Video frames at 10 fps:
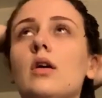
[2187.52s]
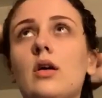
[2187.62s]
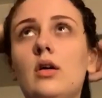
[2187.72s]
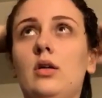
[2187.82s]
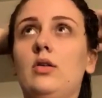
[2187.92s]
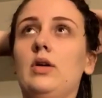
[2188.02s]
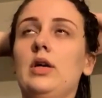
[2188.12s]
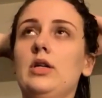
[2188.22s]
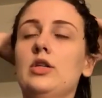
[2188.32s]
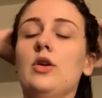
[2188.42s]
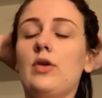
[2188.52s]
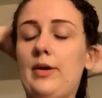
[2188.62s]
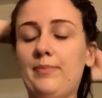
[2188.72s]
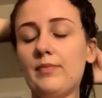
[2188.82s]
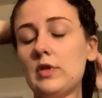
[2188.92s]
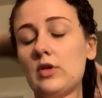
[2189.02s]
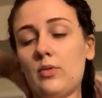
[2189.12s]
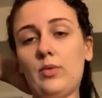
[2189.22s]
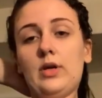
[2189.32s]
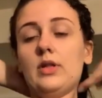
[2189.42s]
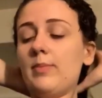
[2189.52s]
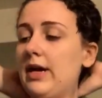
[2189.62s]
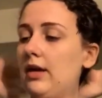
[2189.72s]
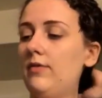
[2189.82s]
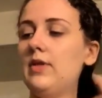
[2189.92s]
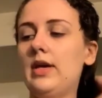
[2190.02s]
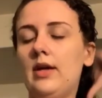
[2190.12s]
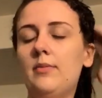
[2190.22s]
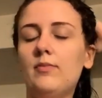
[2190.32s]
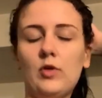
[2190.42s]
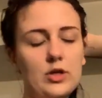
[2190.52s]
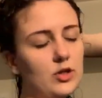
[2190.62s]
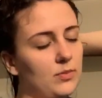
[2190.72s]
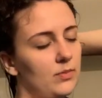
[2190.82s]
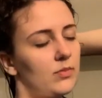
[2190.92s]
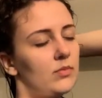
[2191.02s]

Oh gosh, okay, so we're at the back of the head, which